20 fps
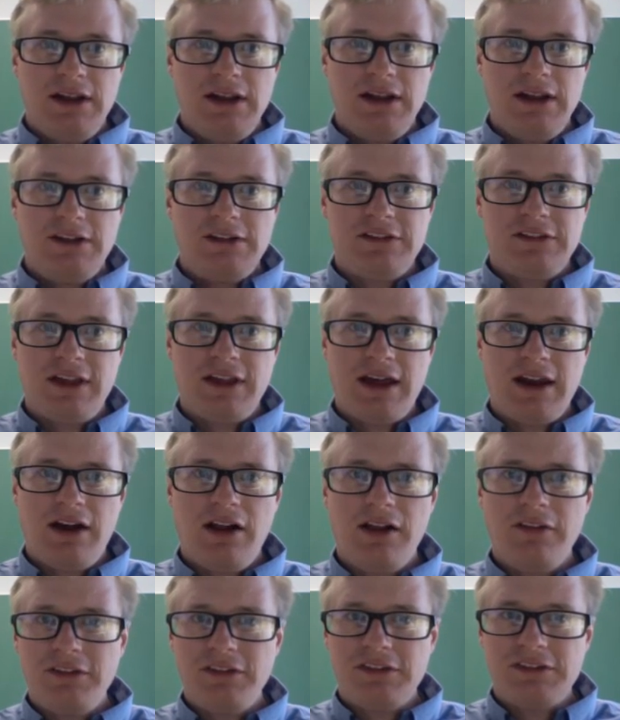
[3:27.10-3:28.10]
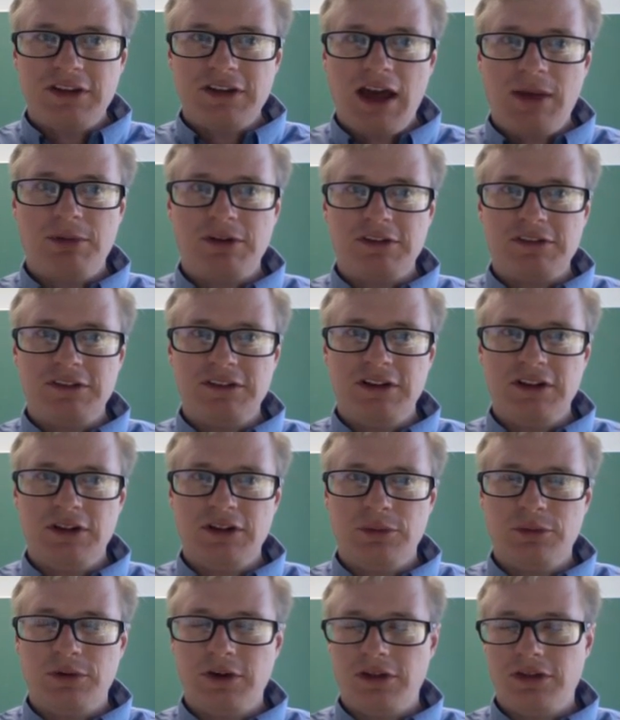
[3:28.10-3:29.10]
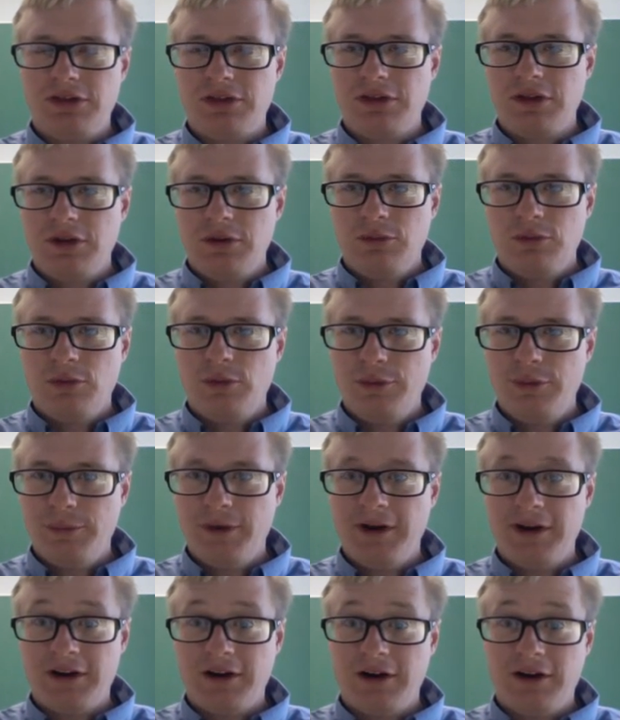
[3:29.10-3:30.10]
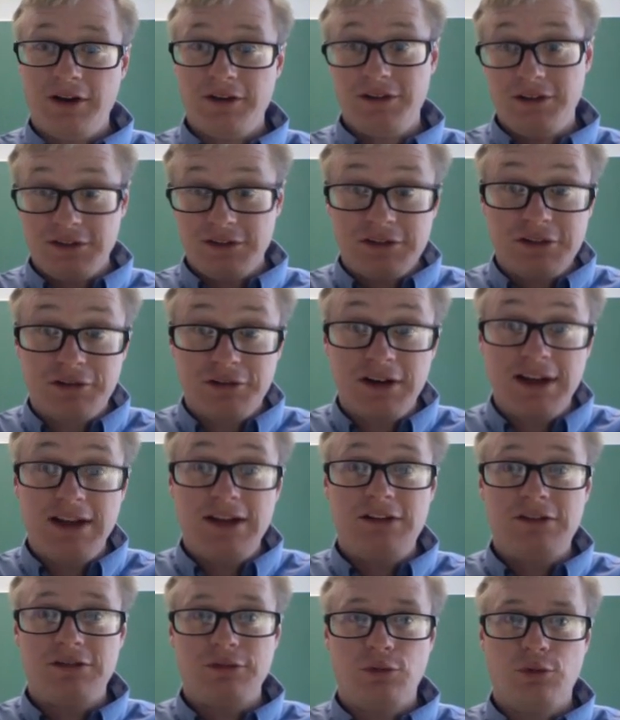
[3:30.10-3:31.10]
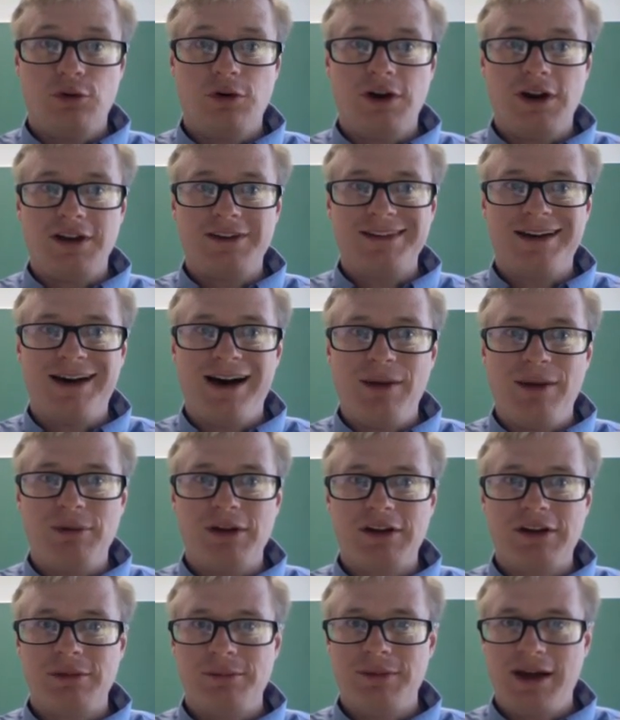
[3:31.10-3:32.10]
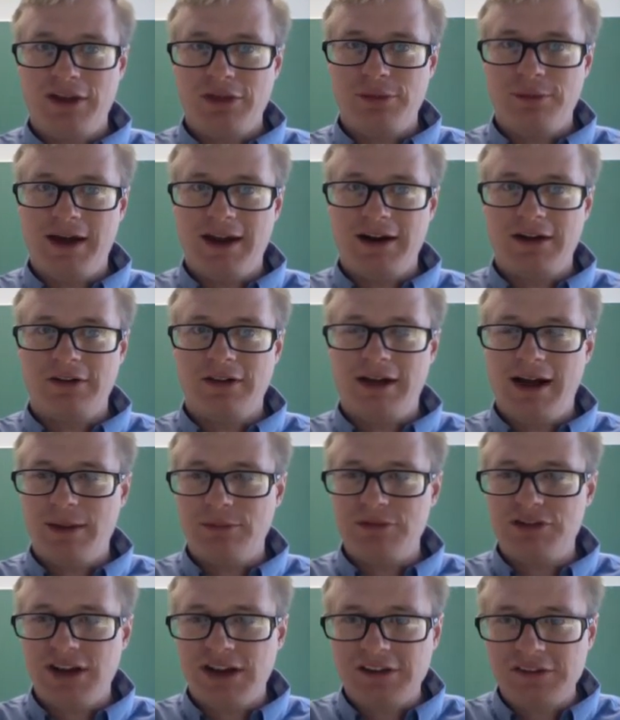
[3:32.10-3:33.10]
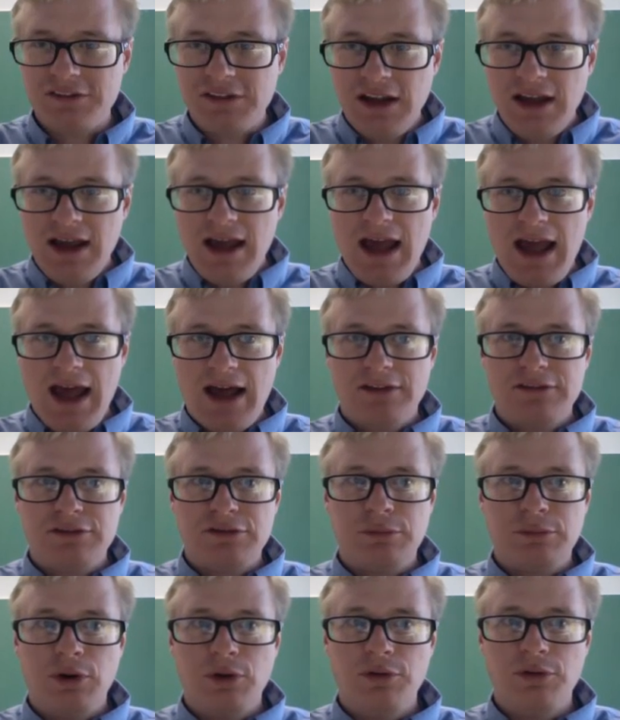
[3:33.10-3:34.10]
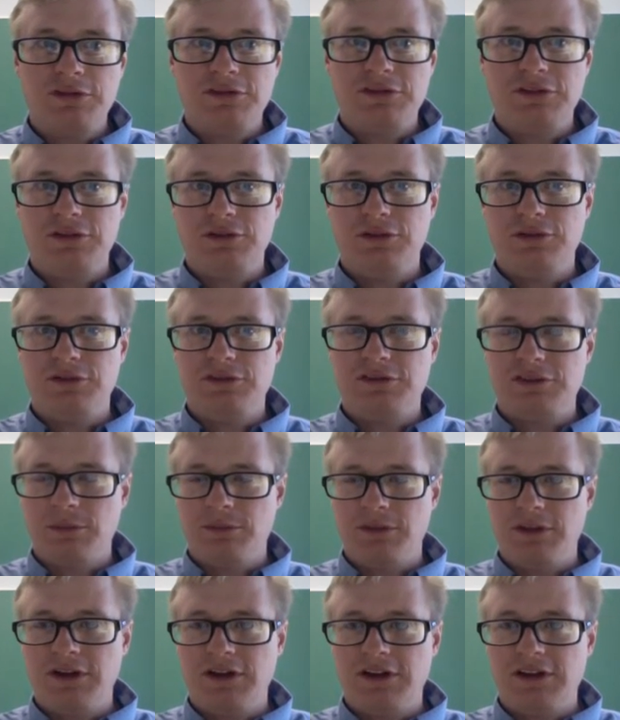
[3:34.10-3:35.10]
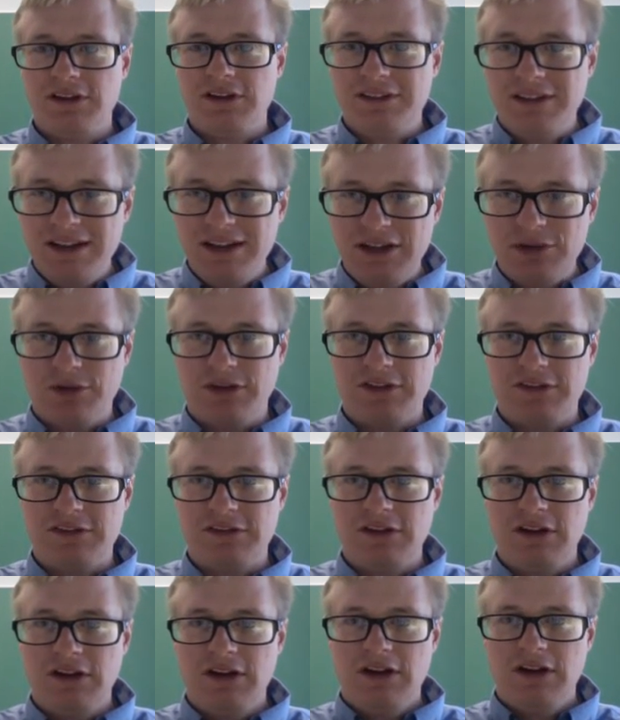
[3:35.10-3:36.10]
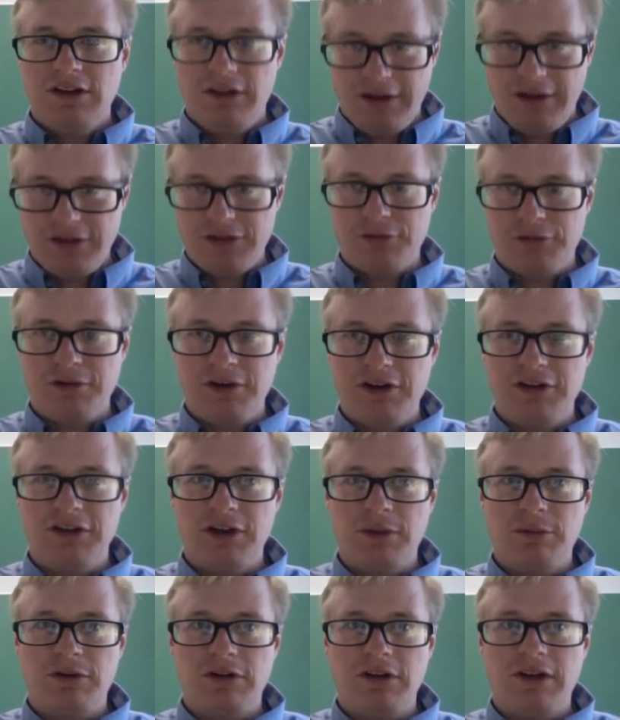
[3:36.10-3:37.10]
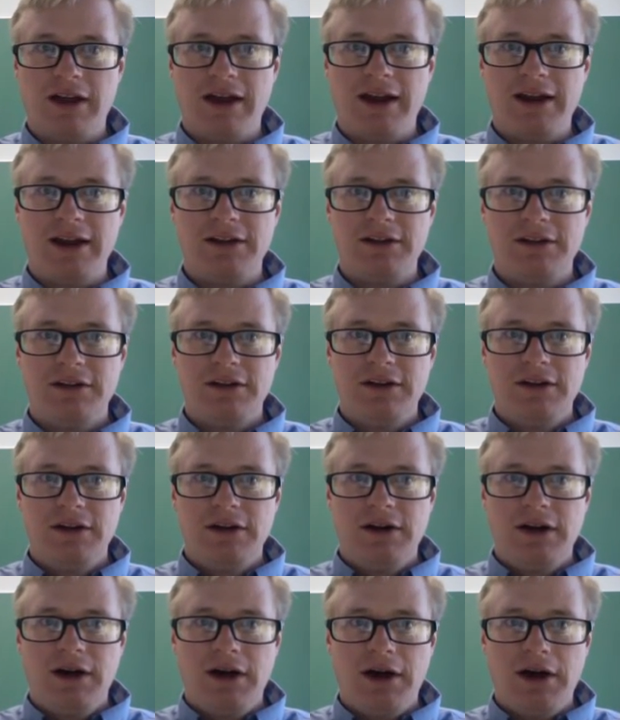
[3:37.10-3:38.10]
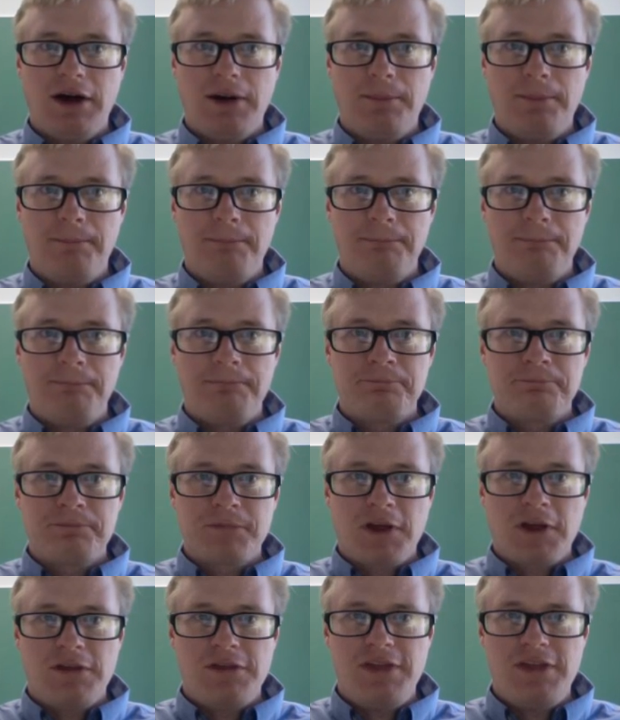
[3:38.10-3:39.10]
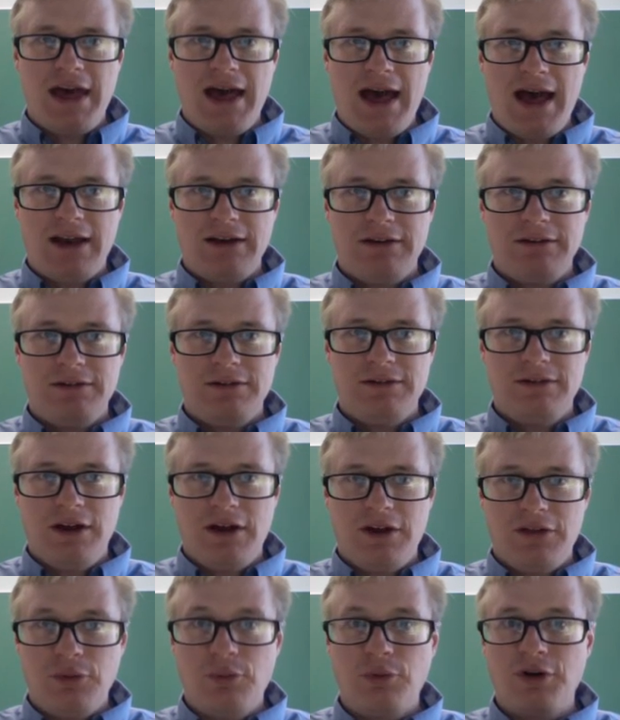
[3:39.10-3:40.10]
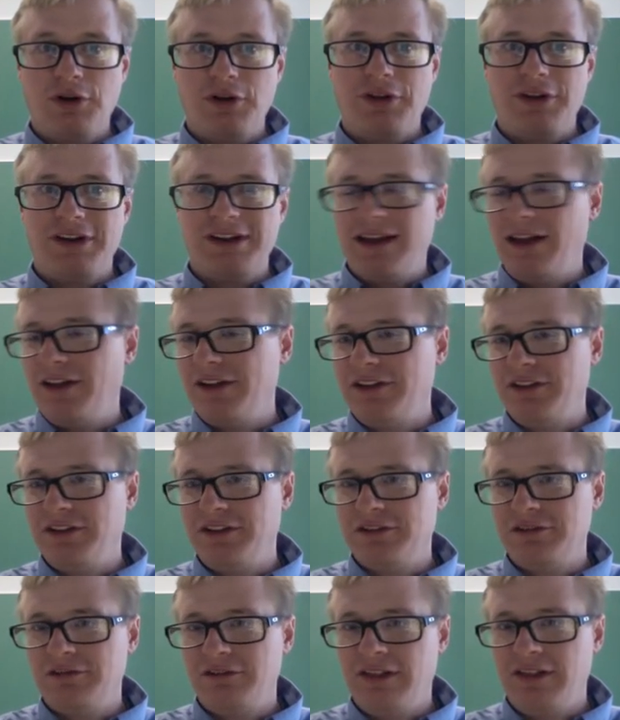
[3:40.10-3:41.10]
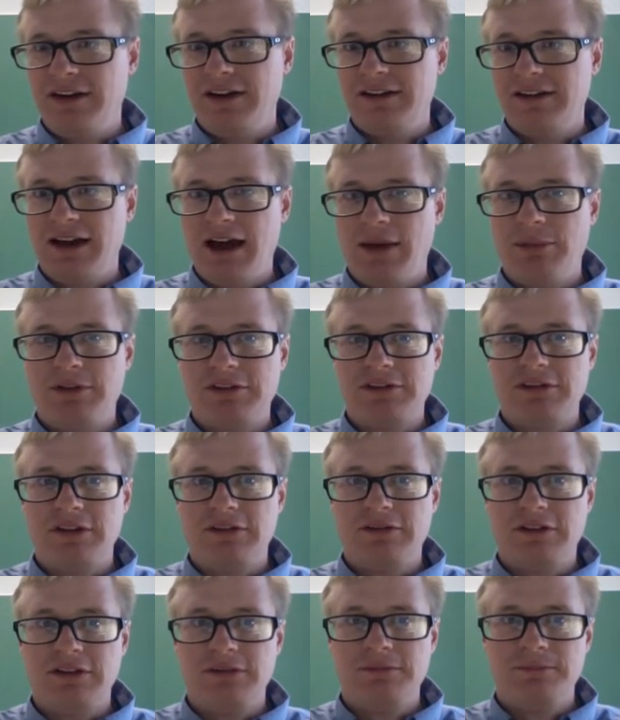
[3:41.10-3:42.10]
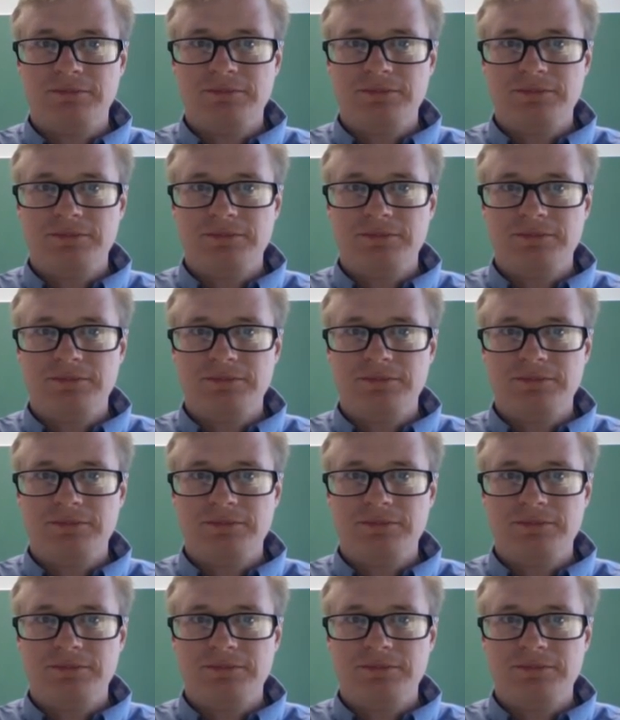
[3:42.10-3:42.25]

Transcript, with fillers: is that all these topics deal with what we might call discrete or atomic mathematical objects, as opposed to something continuous like the real number line um, that uh, the world that calculus and related topics live in.